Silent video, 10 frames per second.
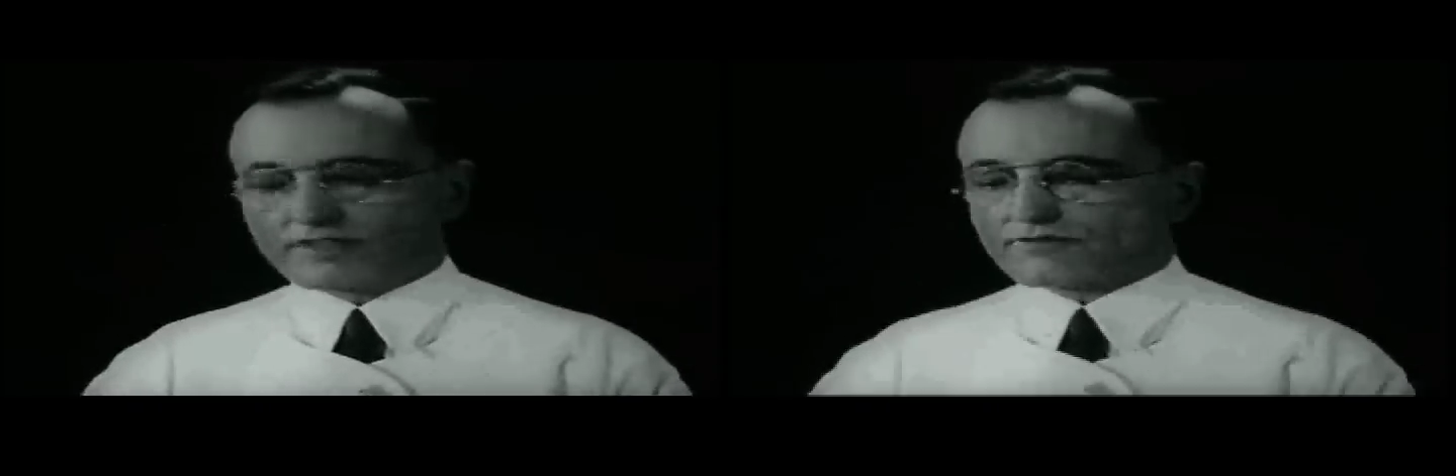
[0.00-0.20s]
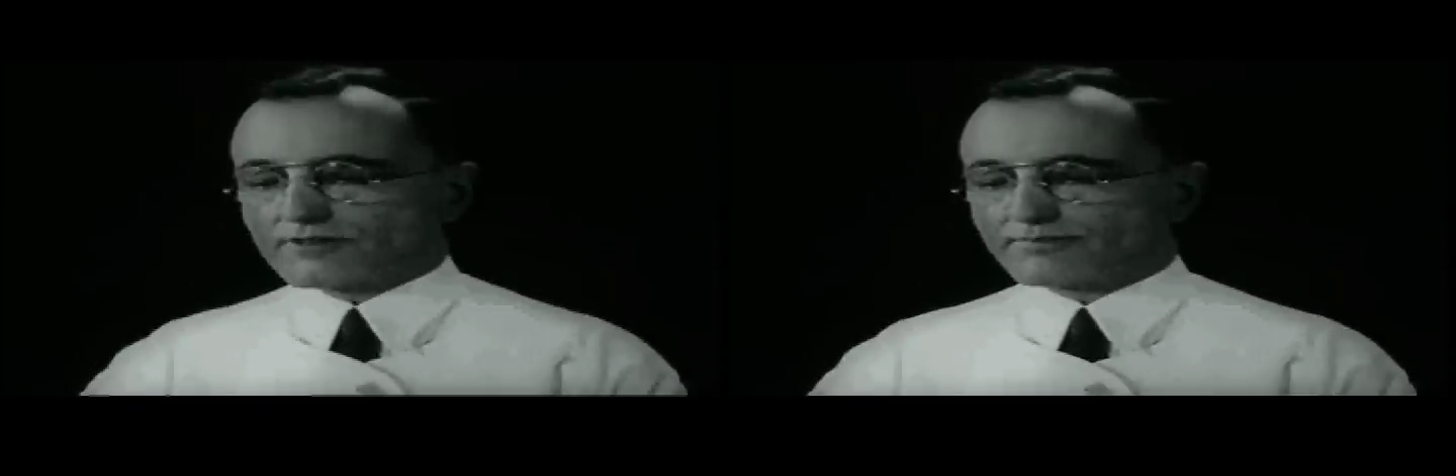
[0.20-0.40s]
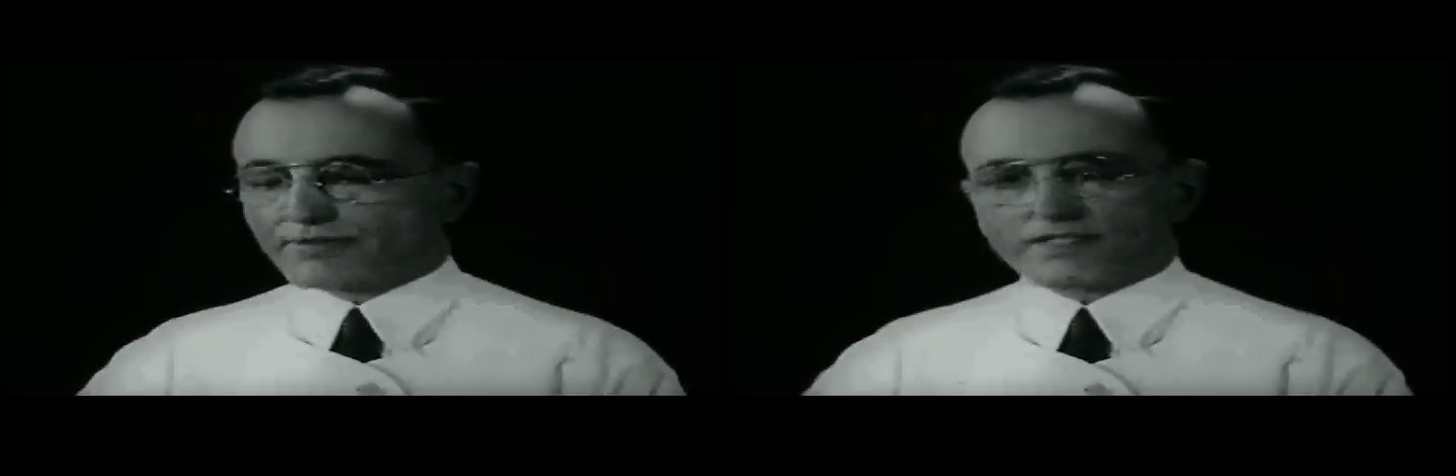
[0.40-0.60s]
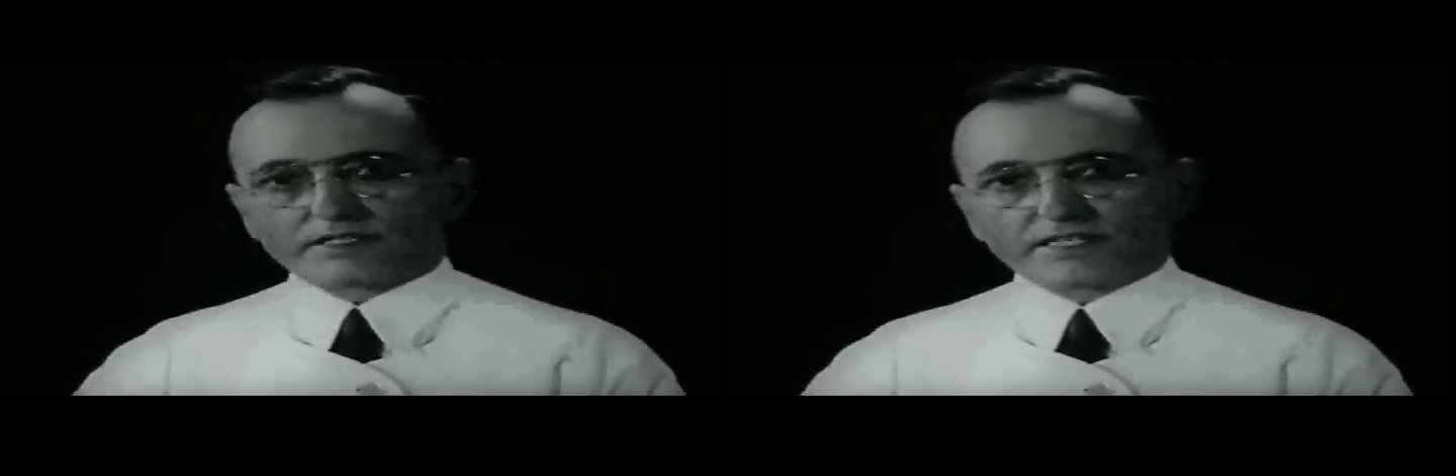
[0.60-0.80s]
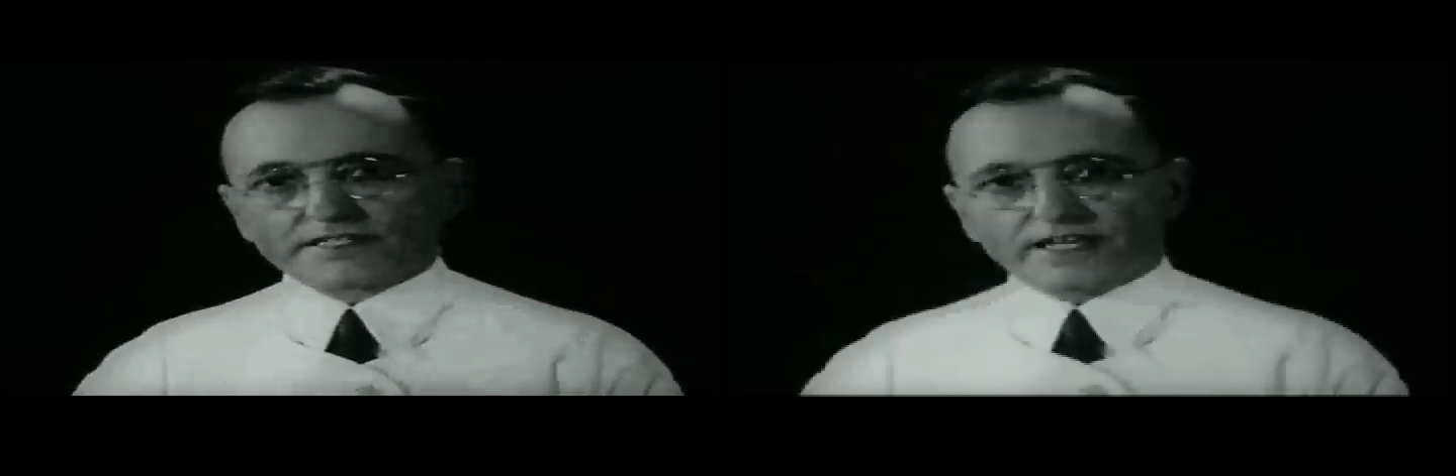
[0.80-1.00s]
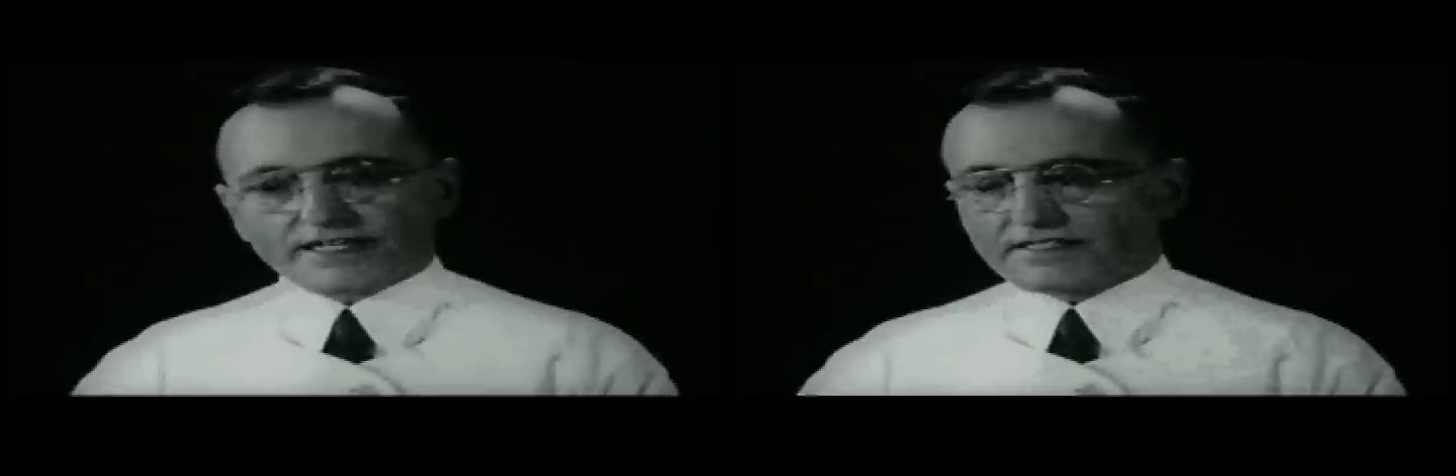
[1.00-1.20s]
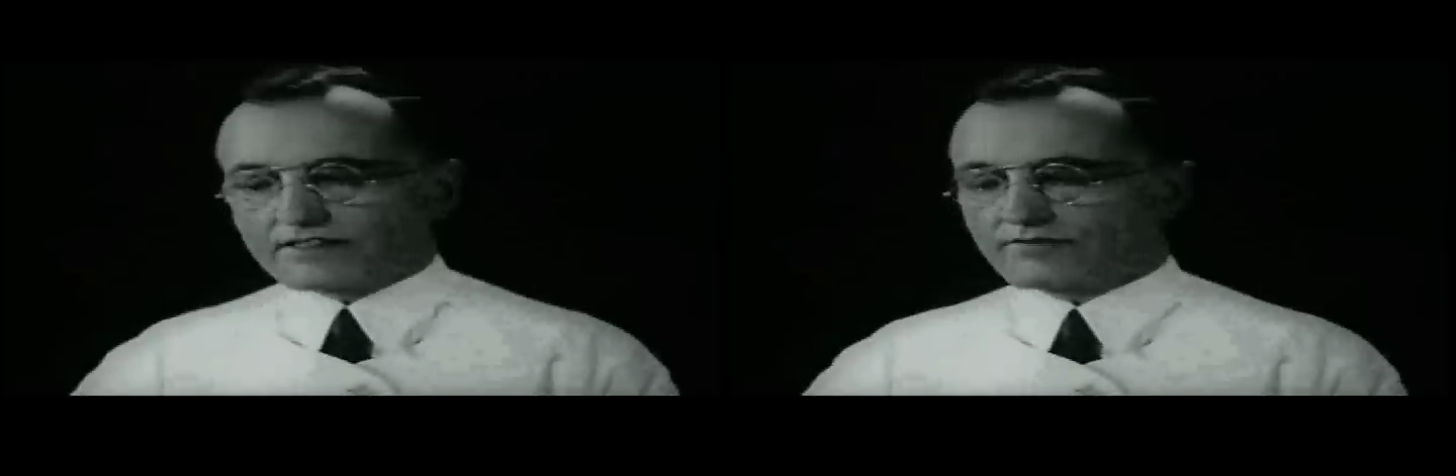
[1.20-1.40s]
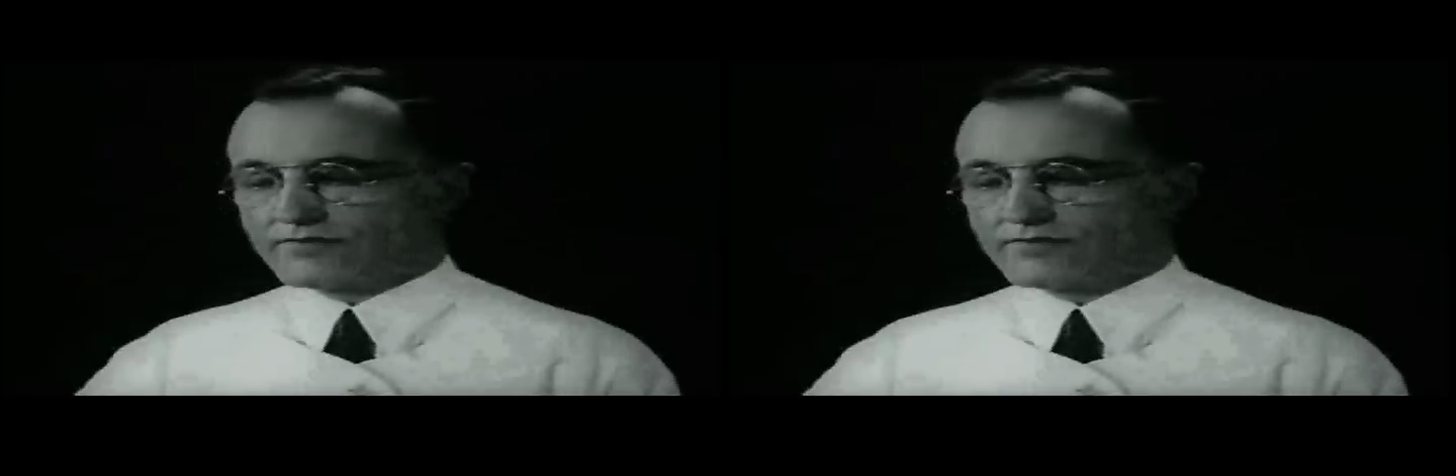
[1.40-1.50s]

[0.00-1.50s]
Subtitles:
repeatedly negative,